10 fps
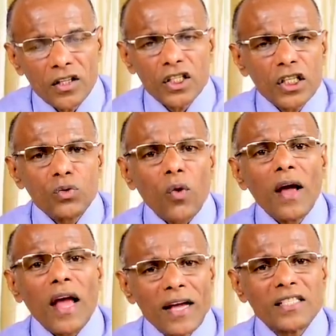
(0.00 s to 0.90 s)
This is
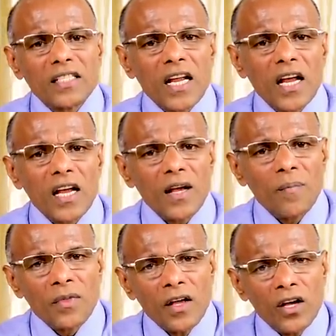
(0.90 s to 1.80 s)
why I say
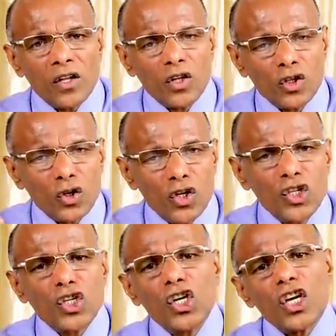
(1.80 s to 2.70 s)
the
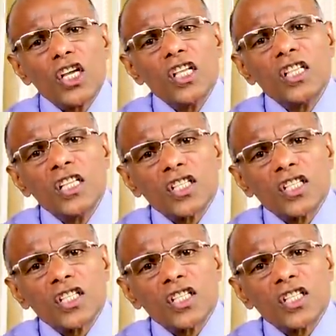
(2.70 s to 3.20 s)
judiciary in